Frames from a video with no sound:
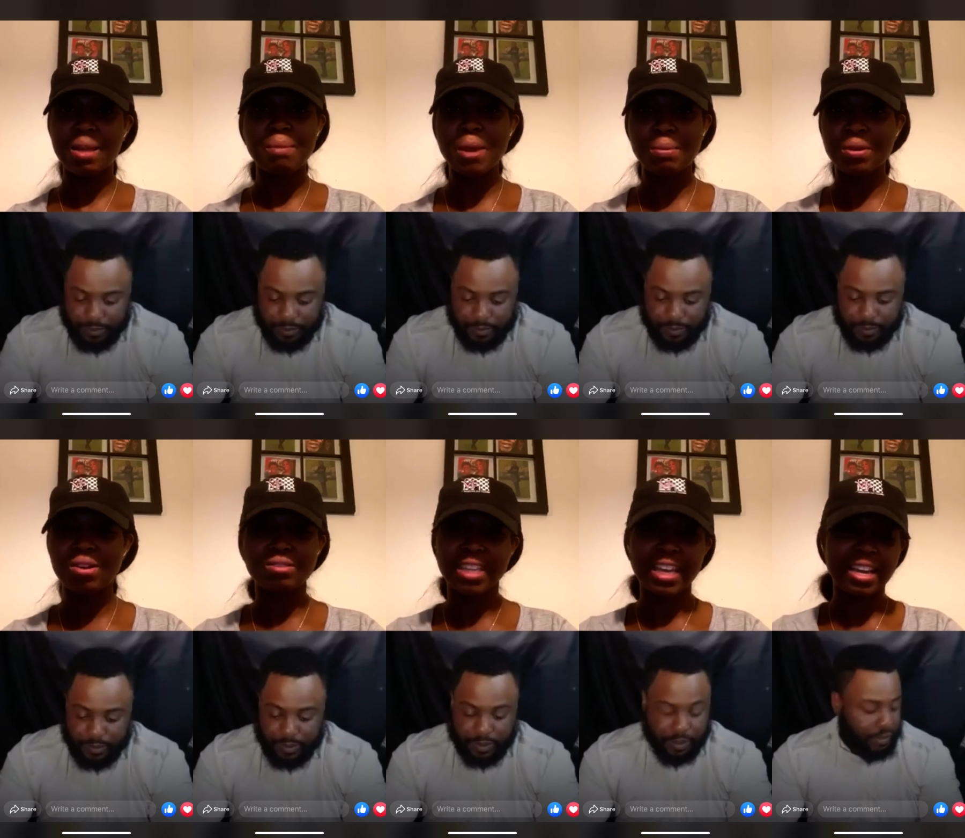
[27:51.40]
Speaker 1: people
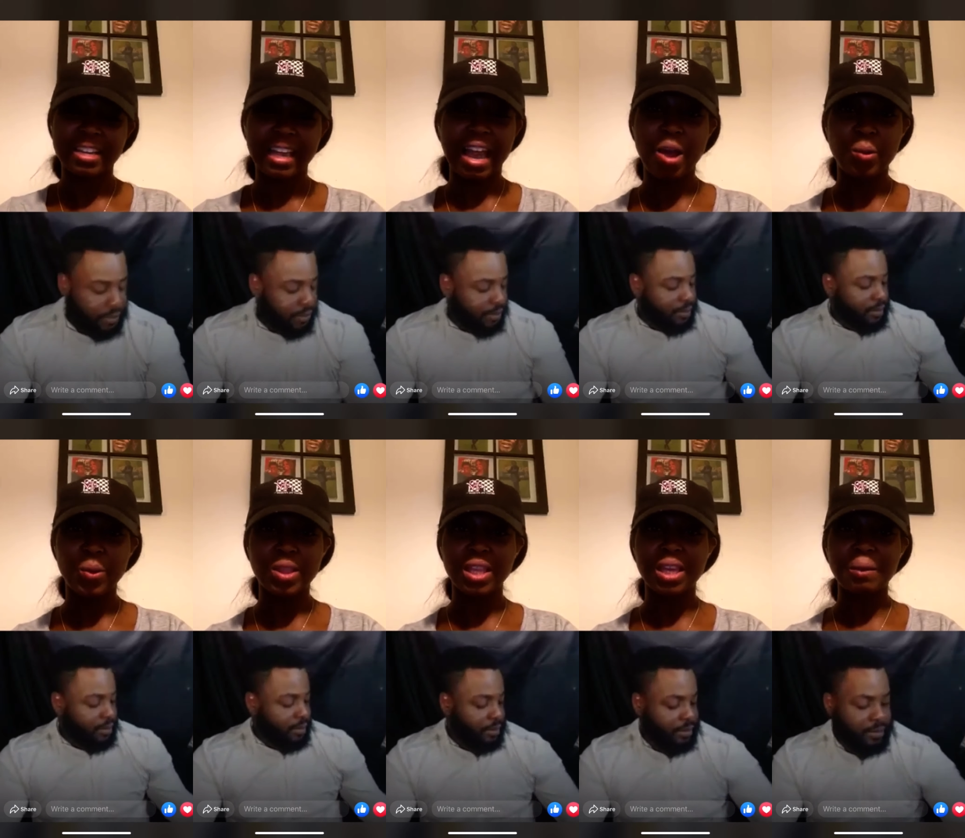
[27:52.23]
they they aren't with
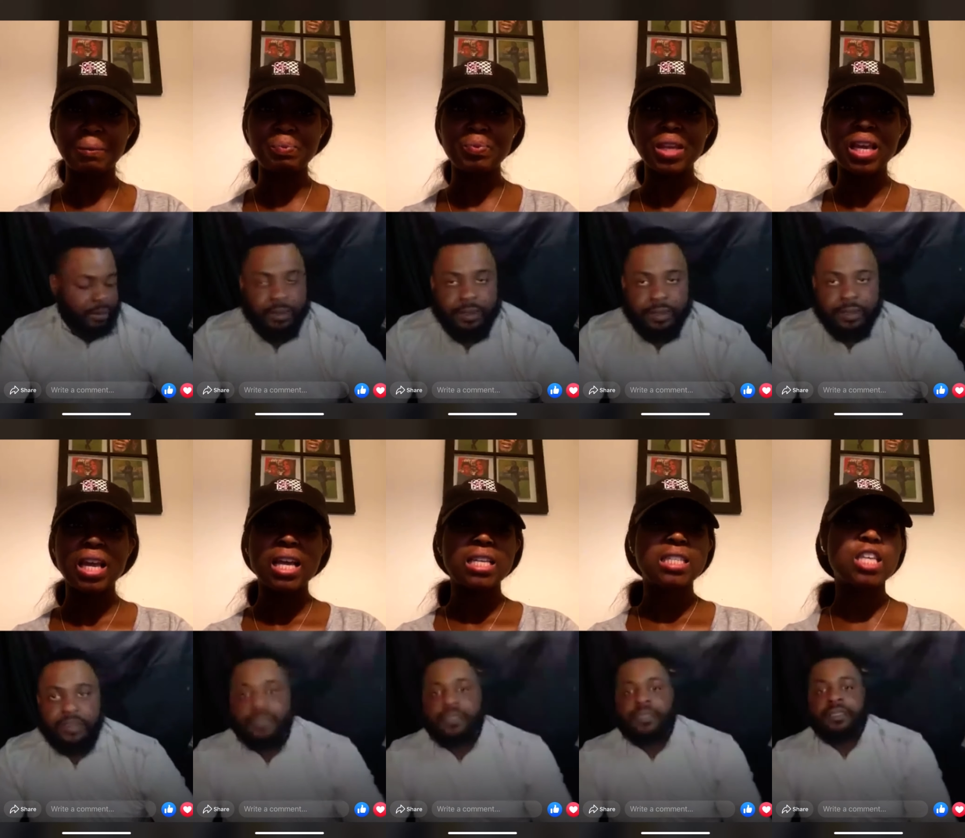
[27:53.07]
it.
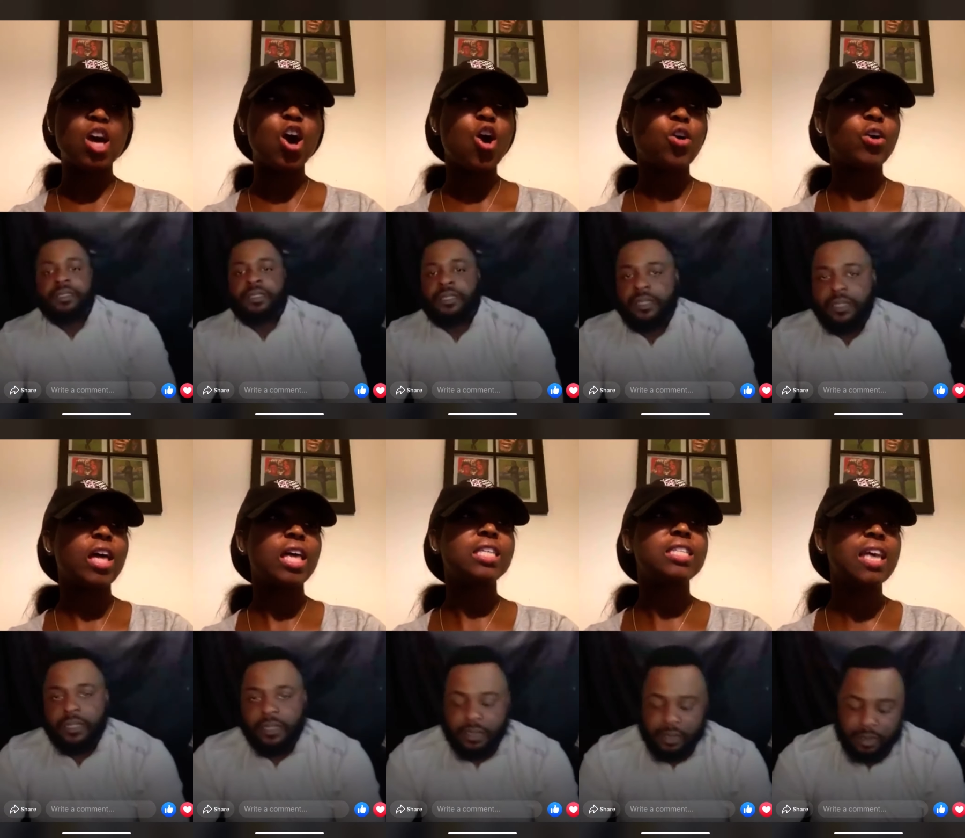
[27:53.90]
So
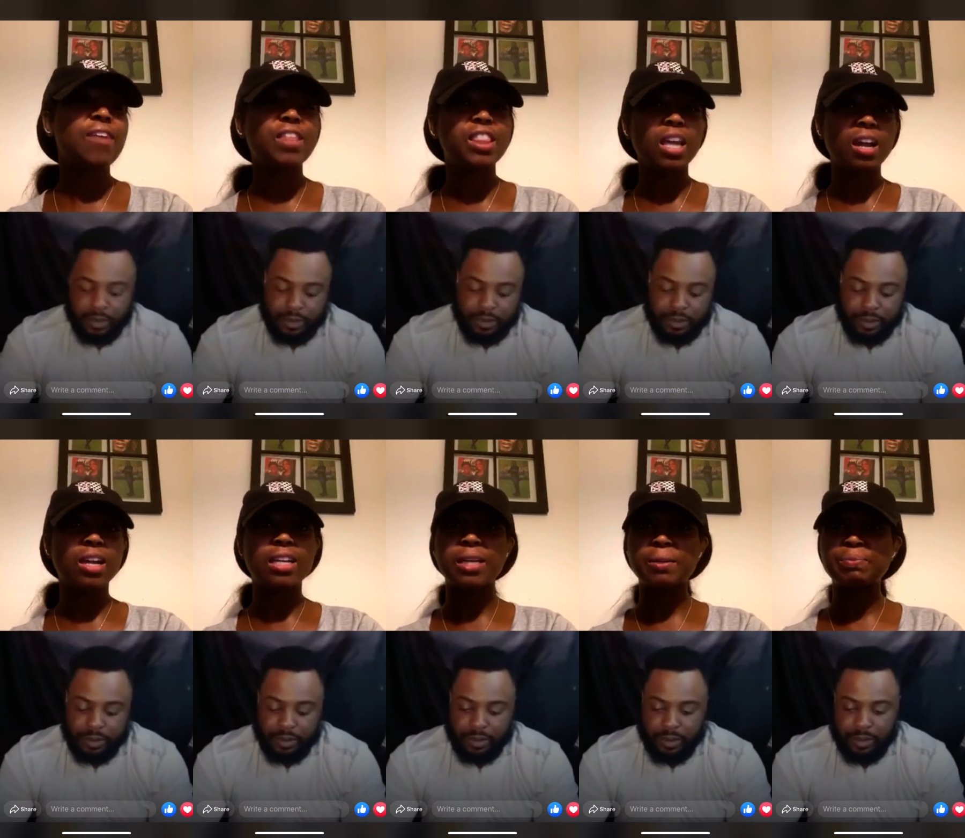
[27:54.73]
it's seven
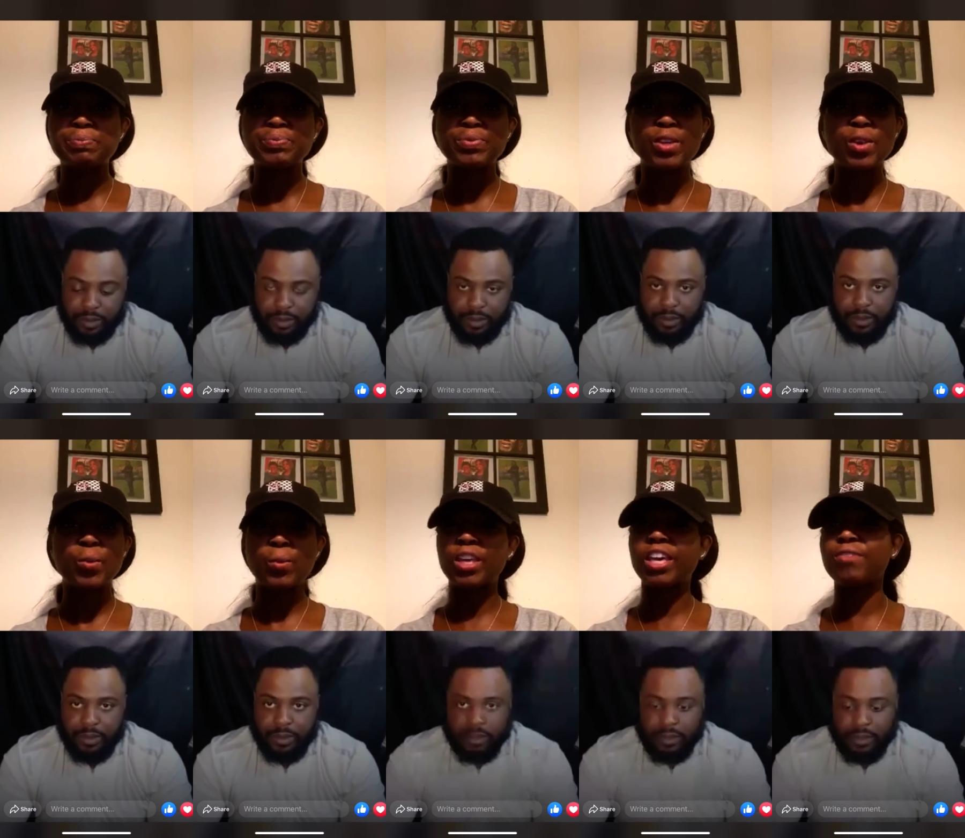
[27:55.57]
thirty.
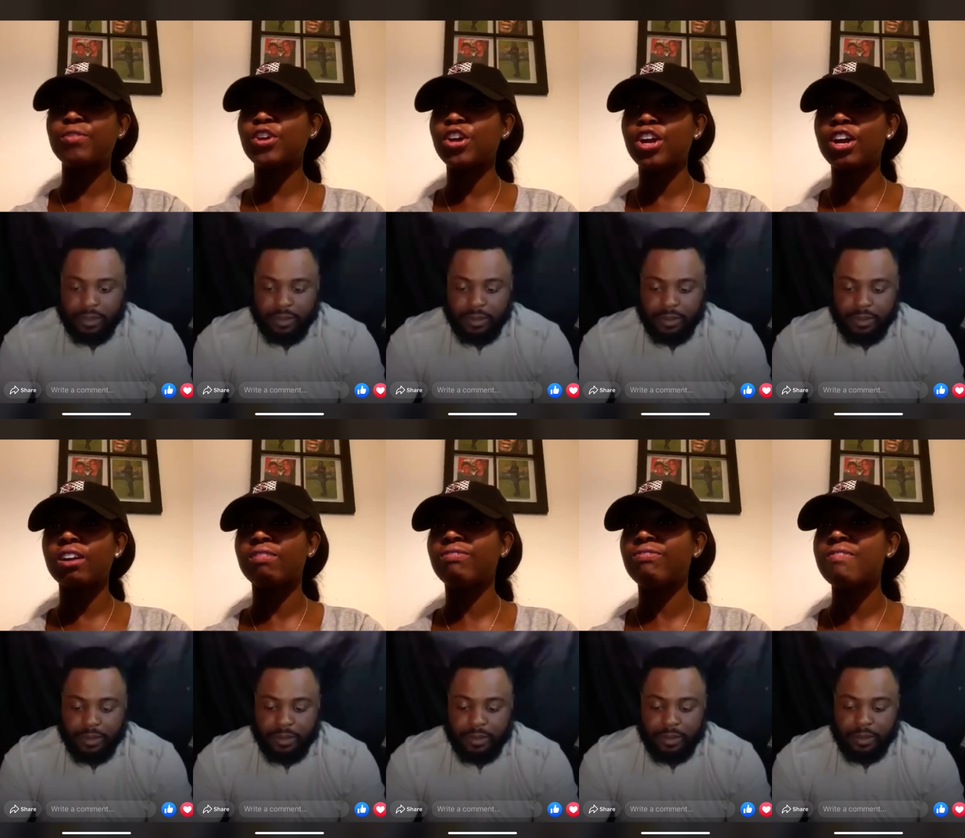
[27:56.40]
Give your
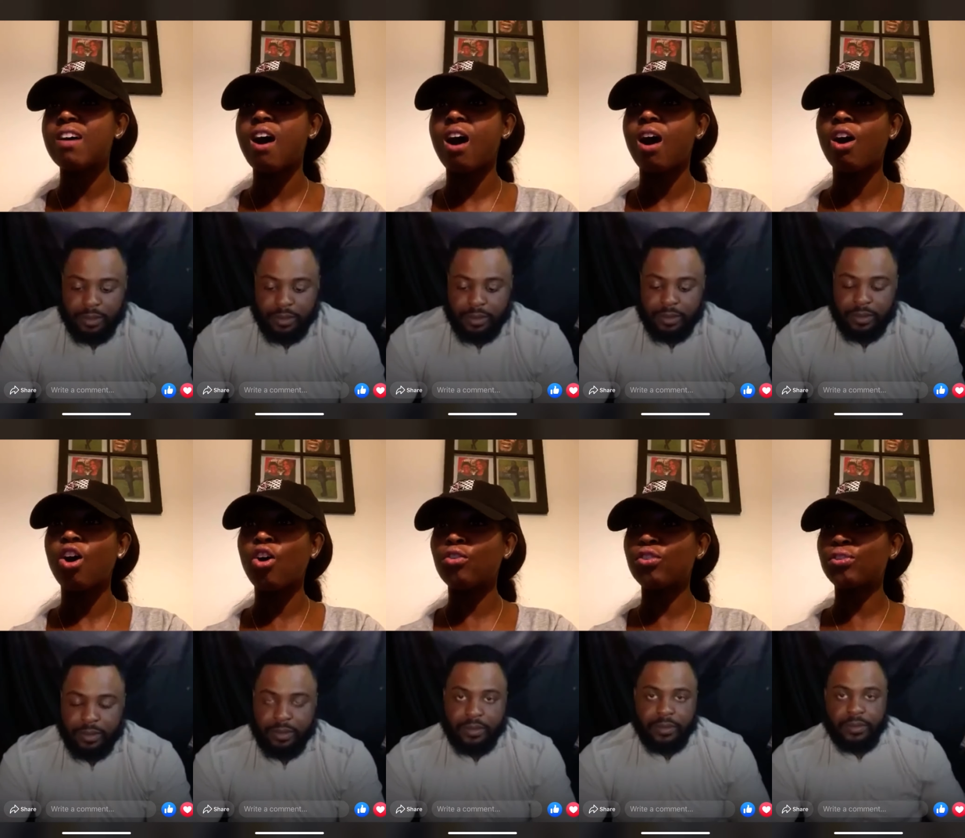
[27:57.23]

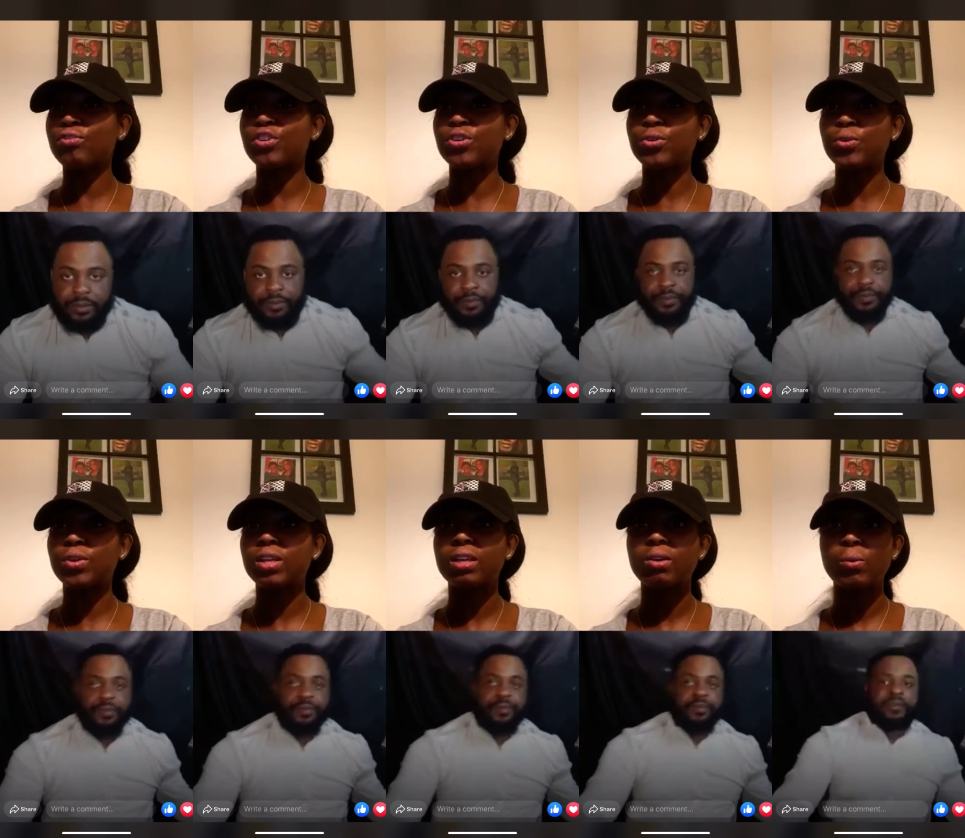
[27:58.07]
overview.
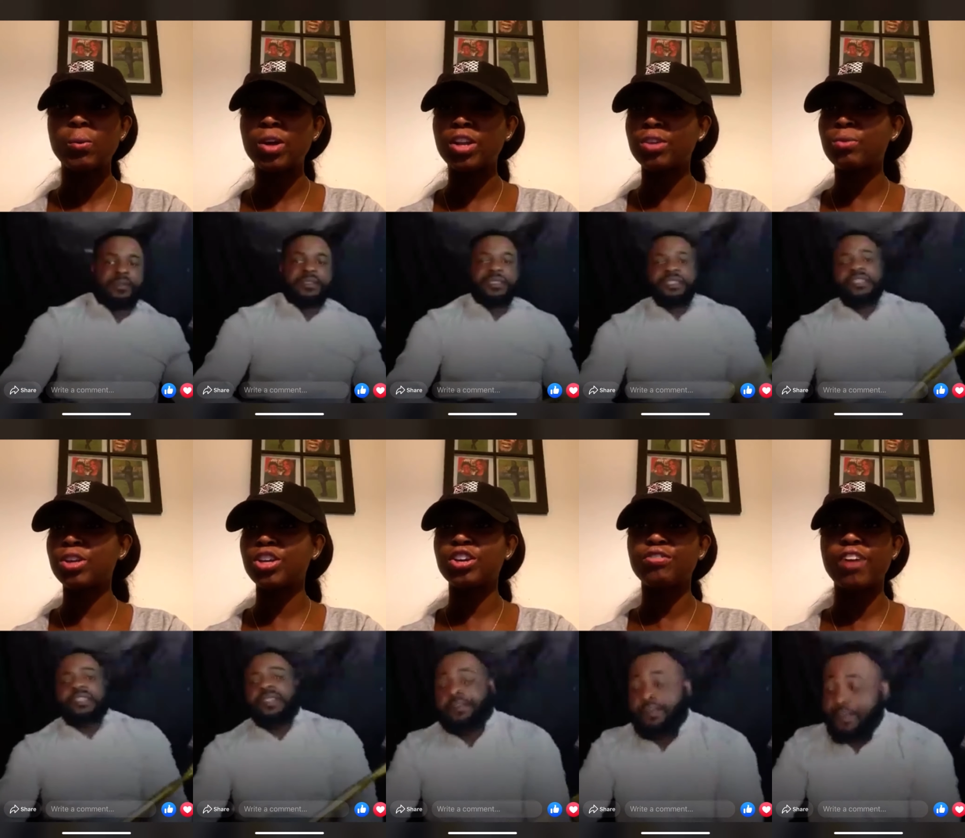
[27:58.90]
What are, what are your